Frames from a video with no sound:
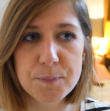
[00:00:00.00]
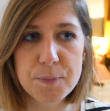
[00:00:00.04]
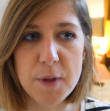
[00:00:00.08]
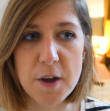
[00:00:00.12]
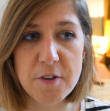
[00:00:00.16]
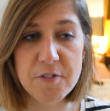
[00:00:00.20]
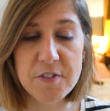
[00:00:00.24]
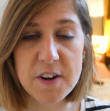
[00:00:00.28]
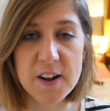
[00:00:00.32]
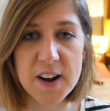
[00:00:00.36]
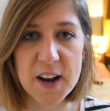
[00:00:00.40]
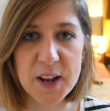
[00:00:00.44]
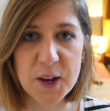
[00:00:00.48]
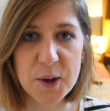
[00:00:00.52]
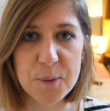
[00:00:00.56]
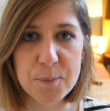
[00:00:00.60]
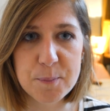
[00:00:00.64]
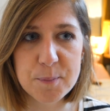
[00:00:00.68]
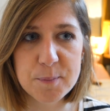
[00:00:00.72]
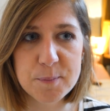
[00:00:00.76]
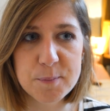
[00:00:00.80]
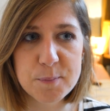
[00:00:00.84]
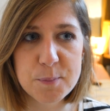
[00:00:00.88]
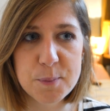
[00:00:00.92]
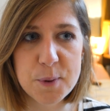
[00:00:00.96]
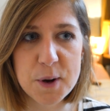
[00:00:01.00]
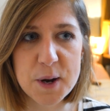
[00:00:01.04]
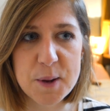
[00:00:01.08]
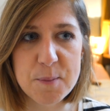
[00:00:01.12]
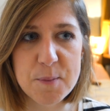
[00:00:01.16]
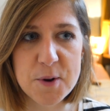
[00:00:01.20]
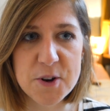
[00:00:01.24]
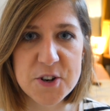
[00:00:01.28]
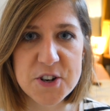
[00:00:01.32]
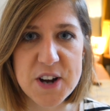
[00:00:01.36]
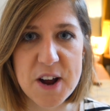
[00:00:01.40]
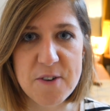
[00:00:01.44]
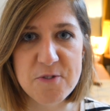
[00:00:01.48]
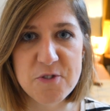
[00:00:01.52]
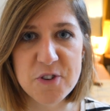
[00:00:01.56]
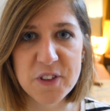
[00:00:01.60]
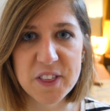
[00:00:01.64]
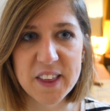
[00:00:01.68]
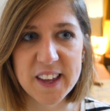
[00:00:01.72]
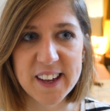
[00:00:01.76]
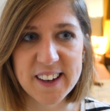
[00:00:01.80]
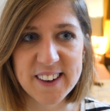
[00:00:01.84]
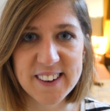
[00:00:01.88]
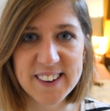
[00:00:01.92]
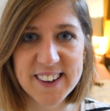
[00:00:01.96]
I felt like pretty much
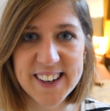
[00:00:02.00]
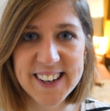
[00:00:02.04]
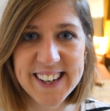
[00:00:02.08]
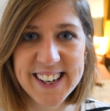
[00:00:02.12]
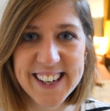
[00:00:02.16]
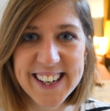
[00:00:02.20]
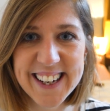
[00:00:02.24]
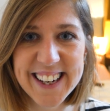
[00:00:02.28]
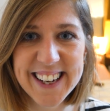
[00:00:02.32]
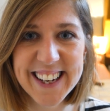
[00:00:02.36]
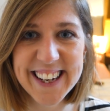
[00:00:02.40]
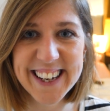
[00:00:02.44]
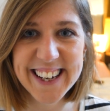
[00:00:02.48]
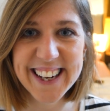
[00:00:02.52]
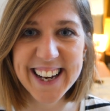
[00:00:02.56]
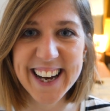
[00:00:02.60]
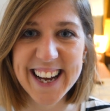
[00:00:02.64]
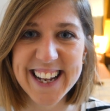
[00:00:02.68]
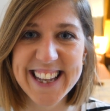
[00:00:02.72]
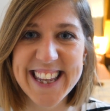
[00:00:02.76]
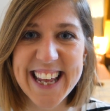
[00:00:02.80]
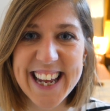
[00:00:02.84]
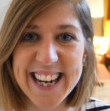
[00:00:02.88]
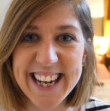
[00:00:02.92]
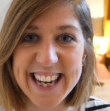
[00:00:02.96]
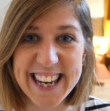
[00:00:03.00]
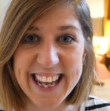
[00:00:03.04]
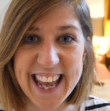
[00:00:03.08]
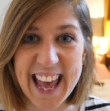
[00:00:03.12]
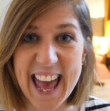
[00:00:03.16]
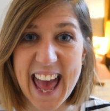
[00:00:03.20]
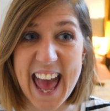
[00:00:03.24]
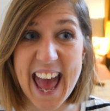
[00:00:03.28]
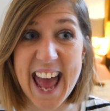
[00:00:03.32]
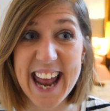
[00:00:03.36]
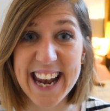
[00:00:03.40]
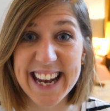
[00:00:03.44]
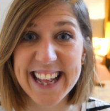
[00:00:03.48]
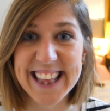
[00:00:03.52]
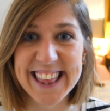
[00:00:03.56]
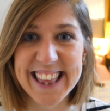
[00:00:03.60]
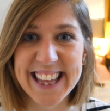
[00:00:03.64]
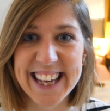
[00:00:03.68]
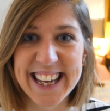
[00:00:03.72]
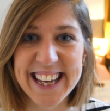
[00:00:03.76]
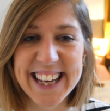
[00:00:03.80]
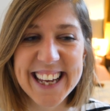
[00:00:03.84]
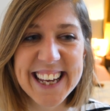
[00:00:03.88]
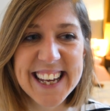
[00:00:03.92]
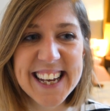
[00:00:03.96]
everything. I didn't get
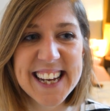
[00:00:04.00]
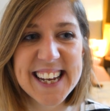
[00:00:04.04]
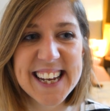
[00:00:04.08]
anything,